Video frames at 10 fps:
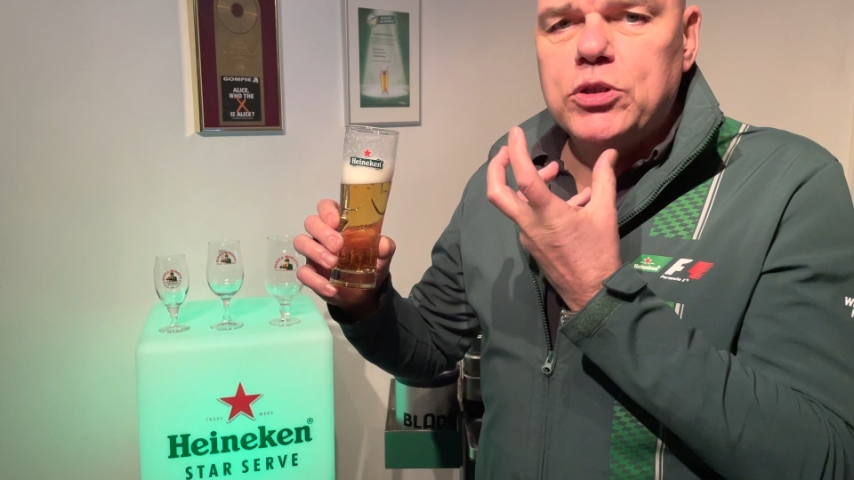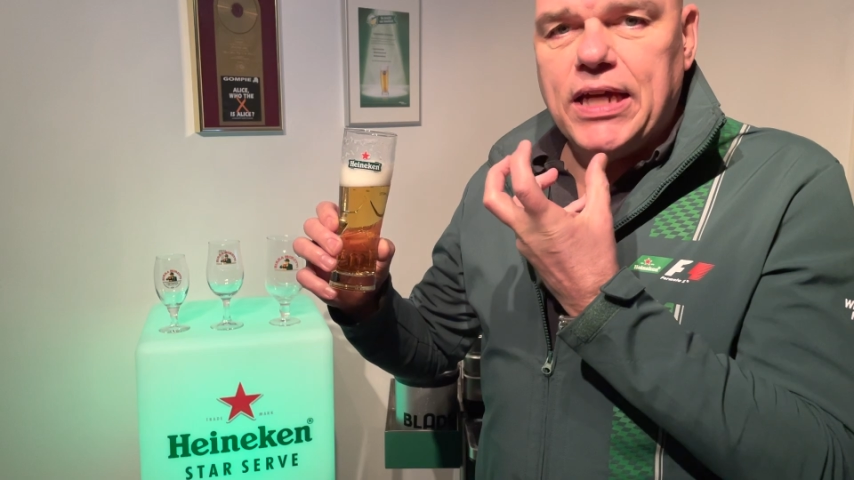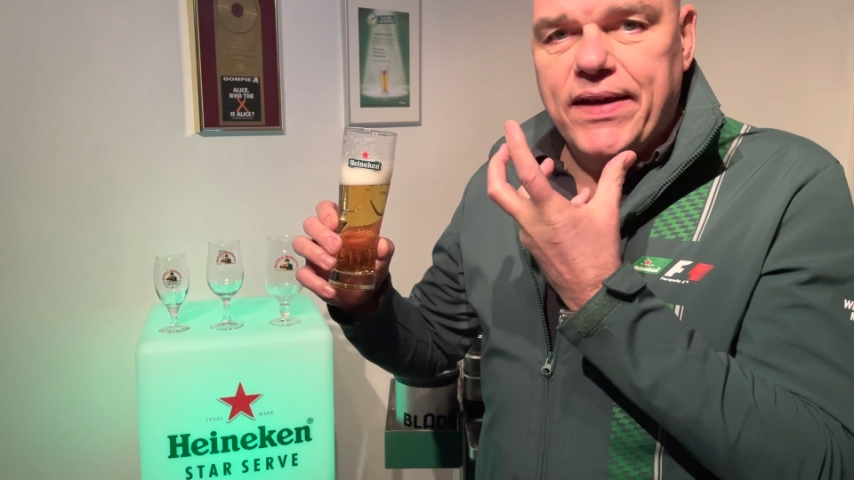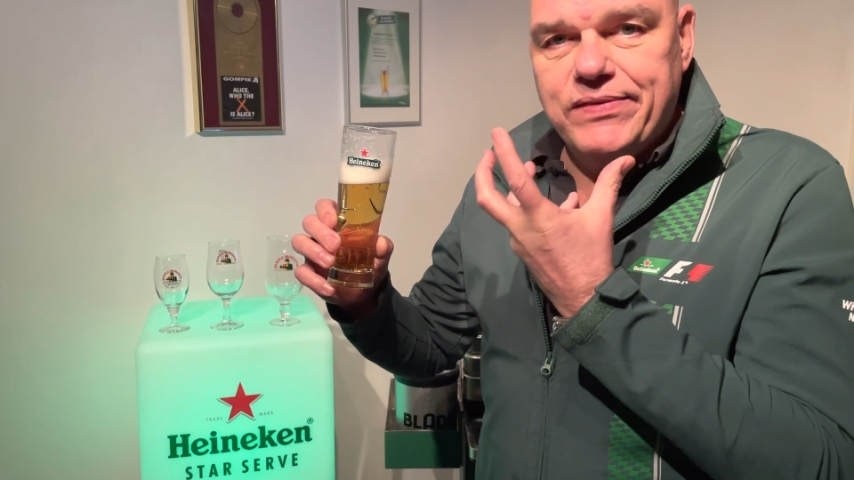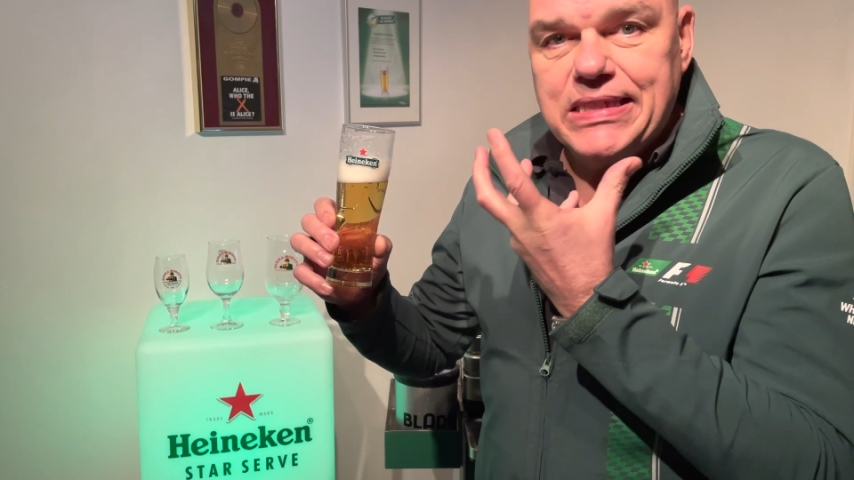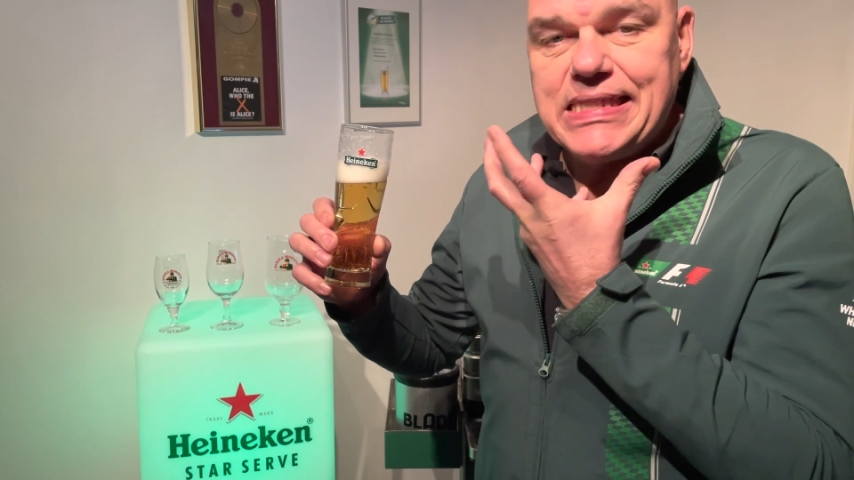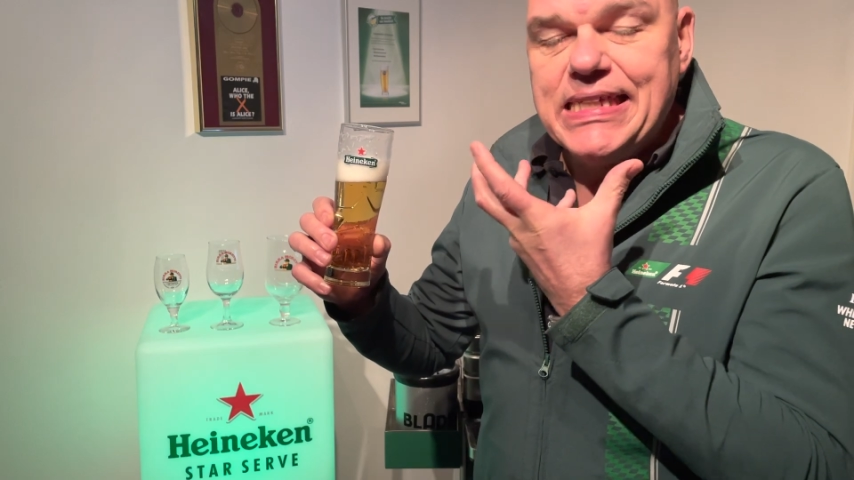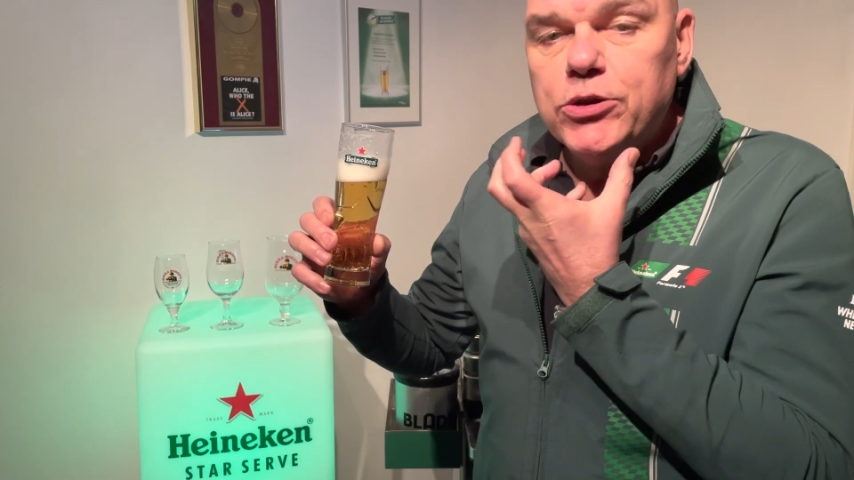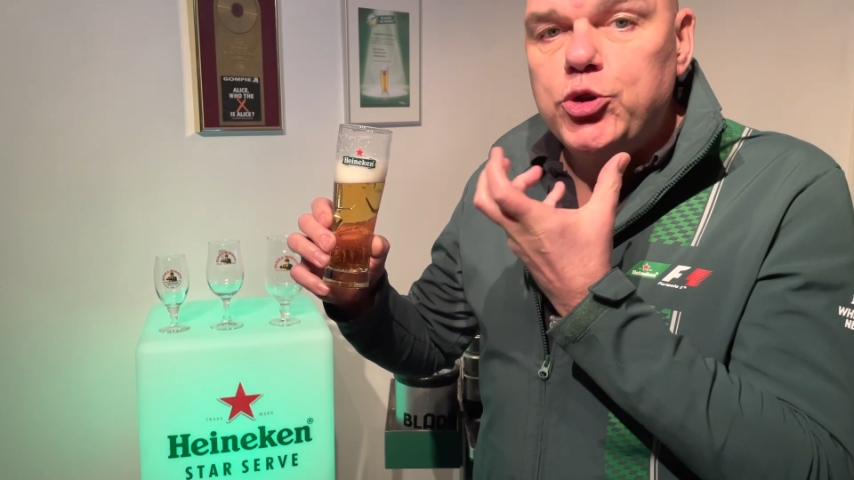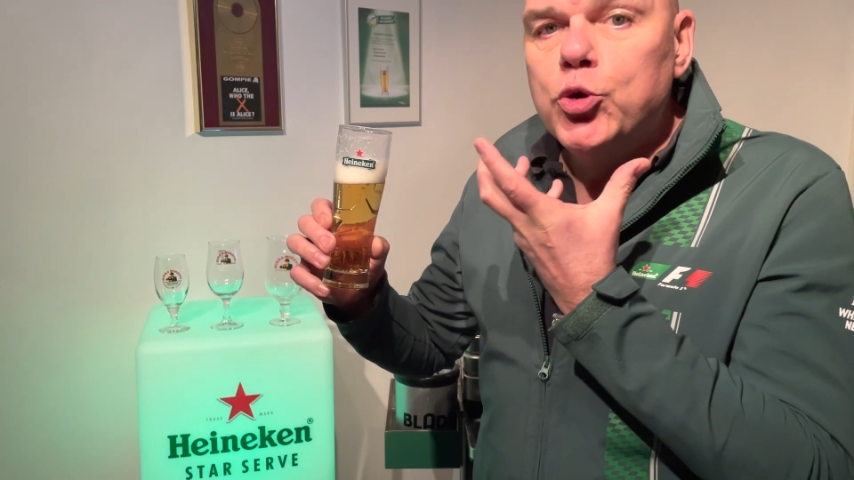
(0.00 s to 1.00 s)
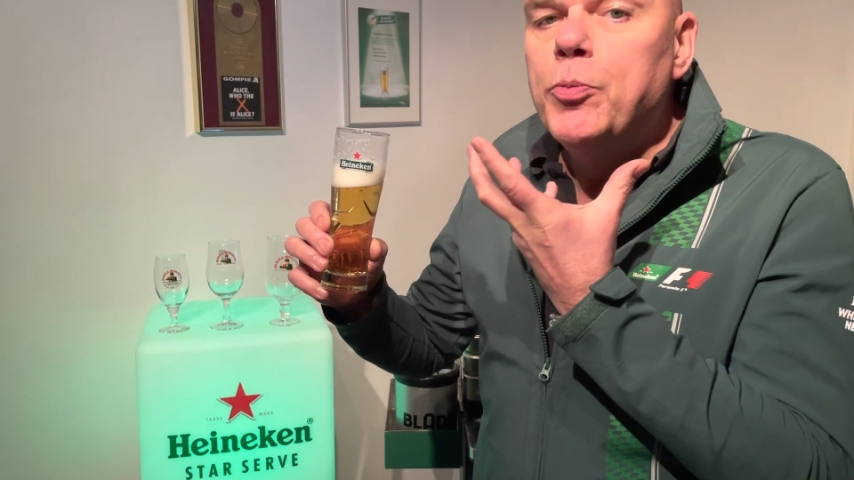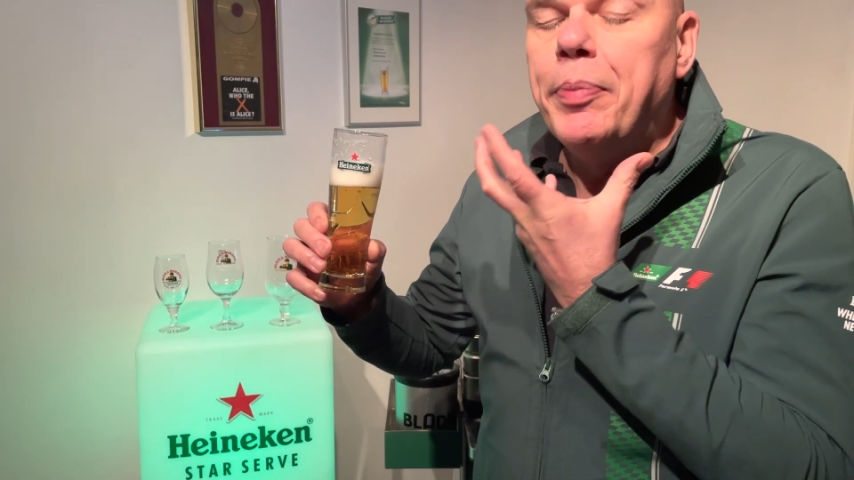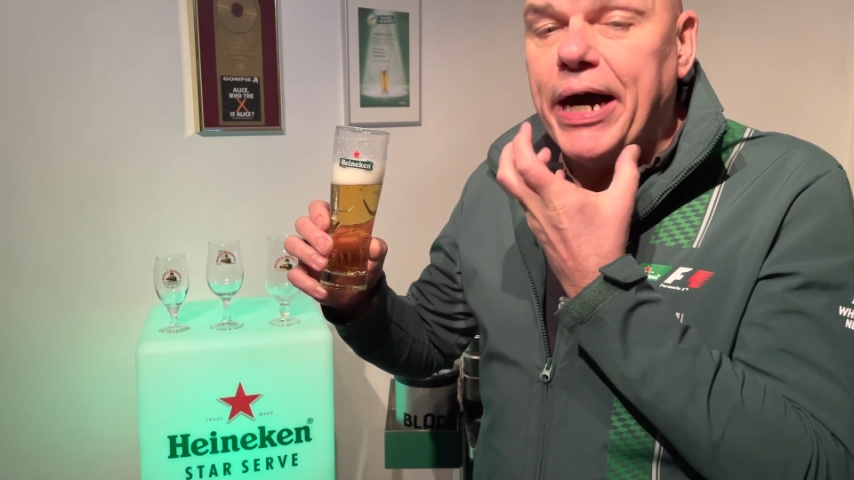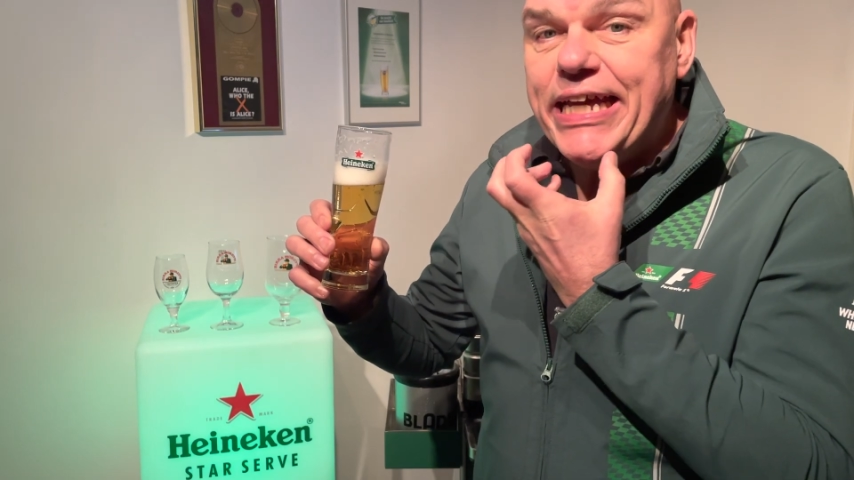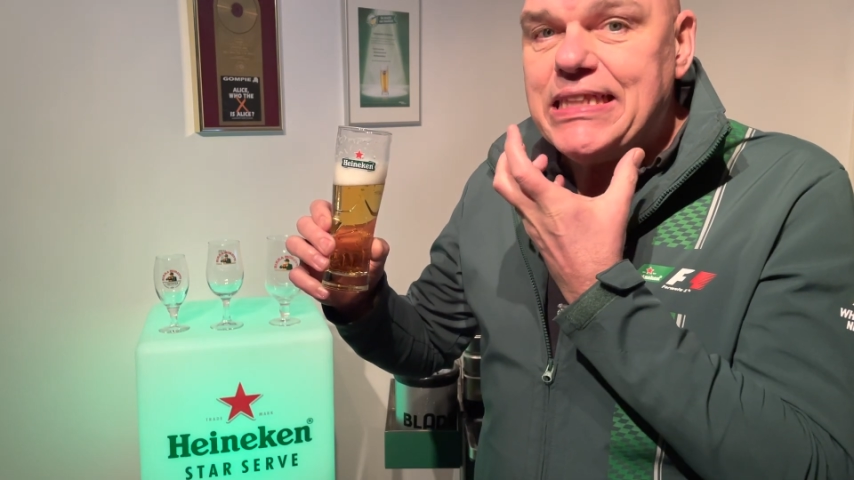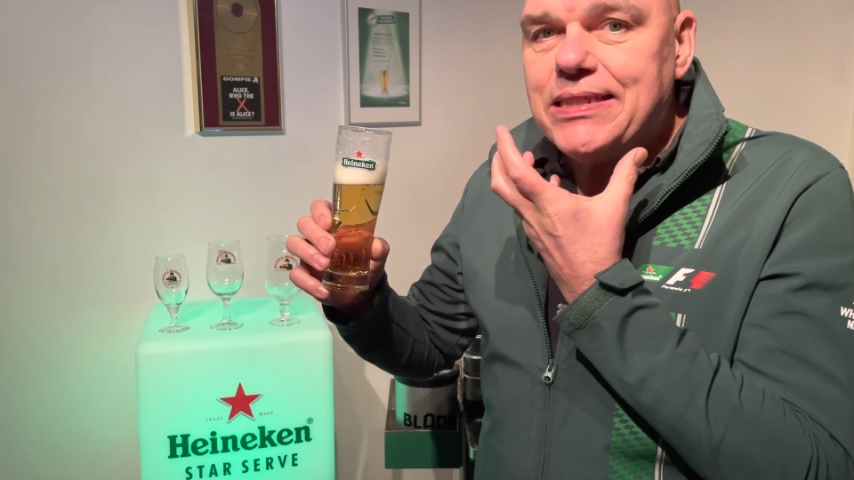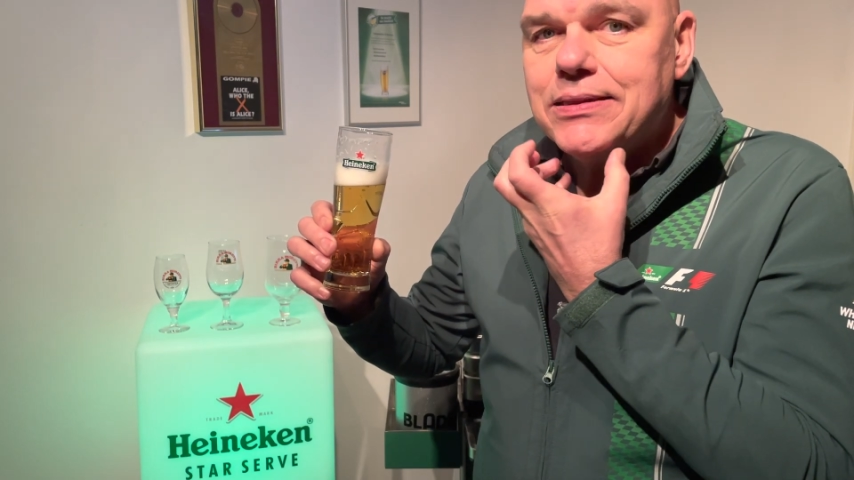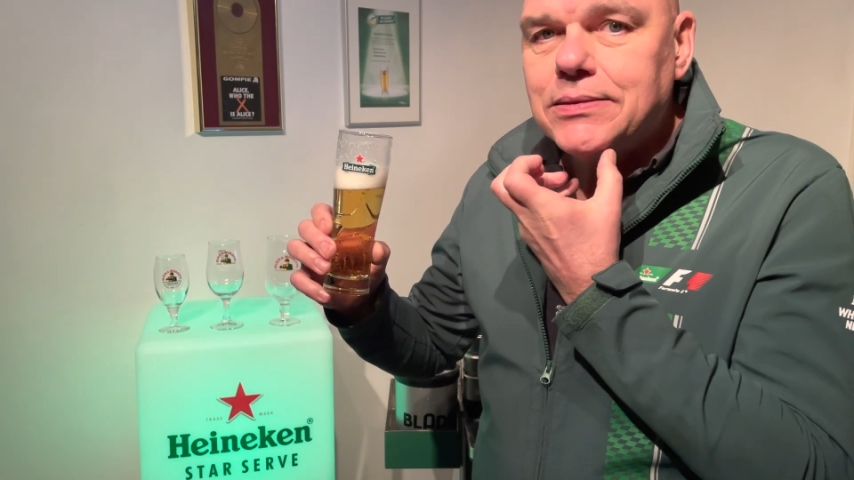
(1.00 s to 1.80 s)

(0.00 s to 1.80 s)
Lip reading: to have the CO2 bite.